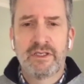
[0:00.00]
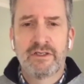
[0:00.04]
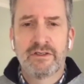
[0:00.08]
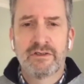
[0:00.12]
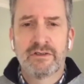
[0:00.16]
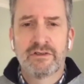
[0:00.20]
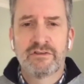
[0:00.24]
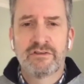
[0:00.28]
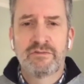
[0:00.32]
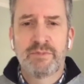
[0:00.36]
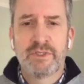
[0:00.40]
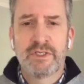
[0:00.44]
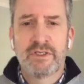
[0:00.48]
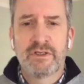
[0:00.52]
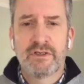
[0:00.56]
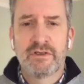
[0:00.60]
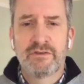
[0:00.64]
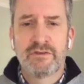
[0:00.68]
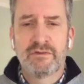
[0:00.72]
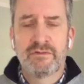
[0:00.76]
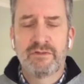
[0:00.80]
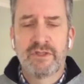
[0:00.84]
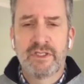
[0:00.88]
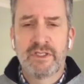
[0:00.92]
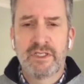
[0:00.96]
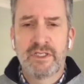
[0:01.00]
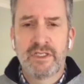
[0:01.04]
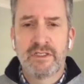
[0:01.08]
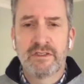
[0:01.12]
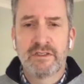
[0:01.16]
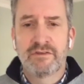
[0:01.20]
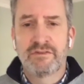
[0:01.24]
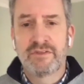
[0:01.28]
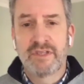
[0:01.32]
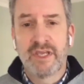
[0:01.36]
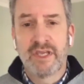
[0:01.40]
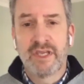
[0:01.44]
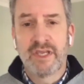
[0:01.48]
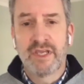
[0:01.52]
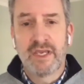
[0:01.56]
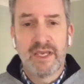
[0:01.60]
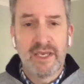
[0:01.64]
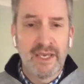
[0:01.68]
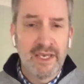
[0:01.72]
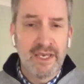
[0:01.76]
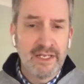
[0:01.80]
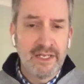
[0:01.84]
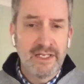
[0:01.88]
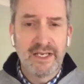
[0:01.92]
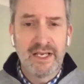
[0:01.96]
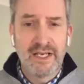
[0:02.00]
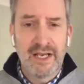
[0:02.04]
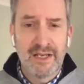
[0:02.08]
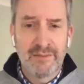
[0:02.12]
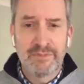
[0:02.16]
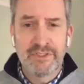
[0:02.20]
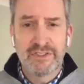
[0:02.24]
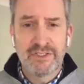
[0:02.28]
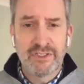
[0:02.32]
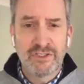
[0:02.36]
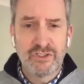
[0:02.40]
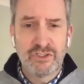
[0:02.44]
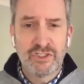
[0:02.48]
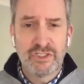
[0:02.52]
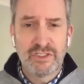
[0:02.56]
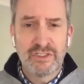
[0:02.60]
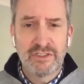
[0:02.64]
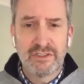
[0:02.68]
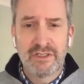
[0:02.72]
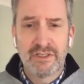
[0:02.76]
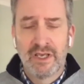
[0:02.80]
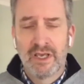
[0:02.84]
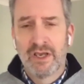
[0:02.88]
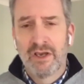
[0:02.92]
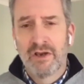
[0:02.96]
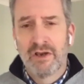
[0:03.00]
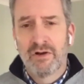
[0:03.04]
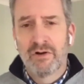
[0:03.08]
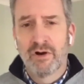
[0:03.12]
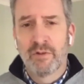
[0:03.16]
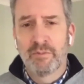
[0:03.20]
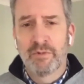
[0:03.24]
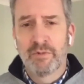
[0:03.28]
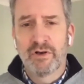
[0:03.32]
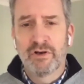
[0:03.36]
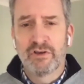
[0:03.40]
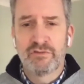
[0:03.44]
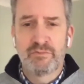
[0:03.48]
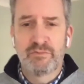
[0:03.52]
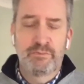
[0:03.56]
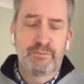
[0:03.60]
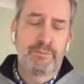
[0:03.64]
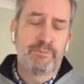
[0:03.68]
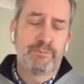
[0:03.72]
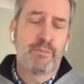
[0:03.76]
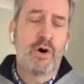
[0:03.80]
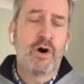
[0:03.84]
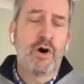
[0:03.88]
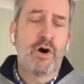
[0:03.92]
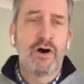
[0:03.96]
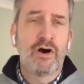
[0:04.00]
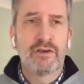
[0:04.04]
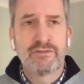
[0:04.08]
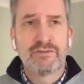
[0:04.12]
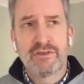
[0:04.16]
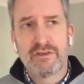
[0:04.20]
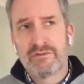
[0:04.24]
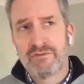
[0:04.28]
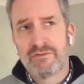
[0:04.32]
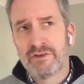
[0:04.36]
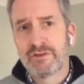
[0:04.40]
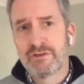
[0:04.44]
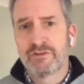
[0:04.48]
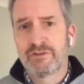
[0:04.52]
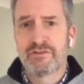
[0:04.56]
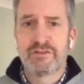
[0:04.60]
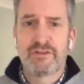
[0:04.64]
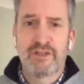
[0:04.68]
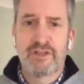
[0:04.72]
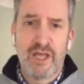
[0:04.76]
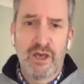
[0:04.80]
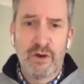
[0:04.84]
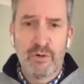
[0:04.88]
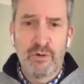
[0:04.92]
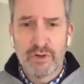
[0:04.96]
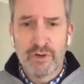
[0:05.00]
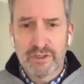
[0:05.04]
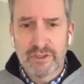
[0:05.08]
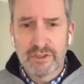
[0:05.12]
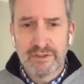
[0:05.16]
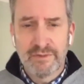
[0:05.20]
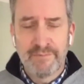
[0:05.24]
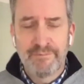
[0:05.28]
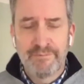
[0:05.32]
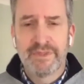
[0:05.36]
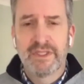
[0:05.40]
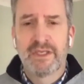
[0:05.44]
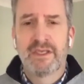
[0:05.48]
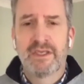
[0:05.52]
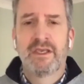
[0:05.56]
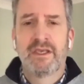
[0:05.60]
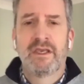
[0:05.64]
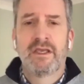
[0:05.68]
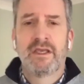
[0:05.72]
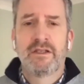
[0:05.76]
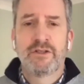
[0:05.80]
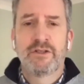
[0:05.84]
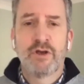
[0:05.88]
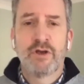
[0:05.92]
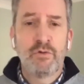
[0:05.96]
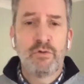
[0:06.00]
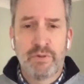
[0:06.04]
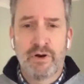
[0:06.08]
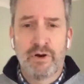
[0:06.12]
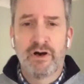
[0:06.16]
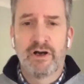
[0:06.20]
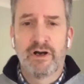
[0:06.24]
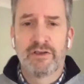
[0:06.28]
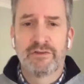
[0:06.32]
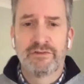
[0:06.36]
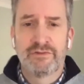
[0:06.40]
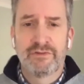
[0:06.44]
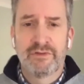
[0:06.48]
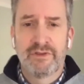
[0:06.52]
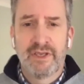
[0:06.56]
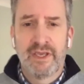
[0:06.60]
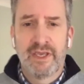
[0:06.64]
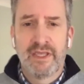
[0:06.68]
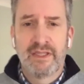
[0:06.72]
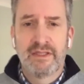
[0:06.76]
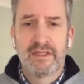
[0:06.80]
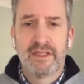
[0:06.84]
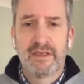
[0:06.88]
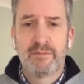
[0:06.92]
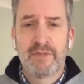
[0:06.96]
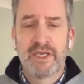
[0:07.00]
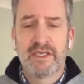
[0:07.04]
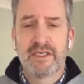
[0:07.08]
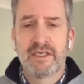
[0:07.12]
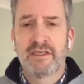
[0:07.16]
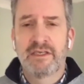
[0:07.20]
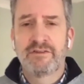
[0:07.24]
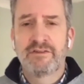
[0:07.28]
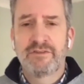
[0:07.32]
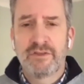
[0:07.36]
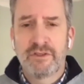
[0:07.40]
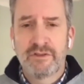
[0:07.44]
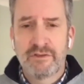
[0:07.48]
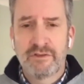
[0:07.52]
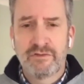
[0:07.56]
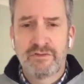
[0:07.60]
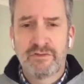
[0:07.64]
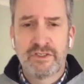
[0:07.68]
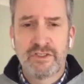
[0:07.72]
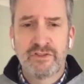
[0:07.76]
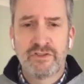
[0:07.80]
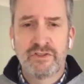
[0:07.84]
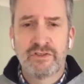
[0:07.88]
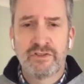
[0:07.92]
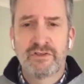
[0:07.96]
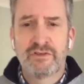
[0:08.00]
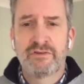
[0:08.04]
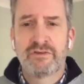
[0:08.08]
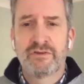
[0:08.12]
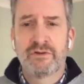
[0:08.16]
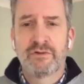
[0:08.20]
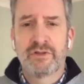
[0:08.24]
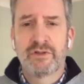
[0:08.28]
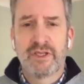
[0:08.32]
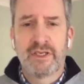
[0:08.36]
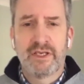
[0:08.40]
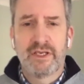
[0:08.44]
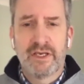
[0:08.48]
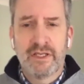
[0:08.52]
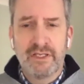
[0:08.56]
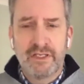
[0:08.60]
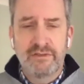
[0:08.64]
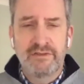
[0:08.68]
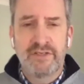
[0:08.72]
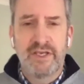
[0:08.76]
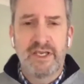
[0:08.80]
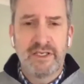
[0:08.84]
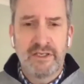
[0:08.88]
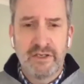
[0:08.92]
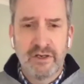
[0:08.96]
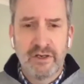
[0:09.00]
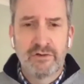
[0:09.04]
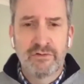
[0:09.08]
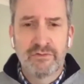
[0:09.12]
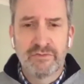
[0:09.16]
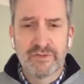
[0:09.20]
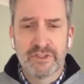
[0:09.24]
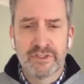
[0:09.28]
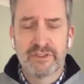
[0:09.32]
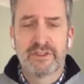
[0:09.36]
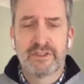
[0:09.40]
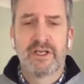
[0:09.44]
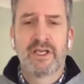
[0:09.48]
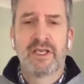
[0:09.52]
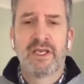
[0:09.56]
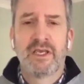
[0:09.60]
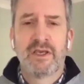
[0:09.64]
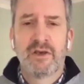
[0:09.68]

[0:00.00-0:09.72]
leaders, because of the need to stay ahead of competition or because pausing feels slower, don't pause, and they make instant decisions or they kind of take over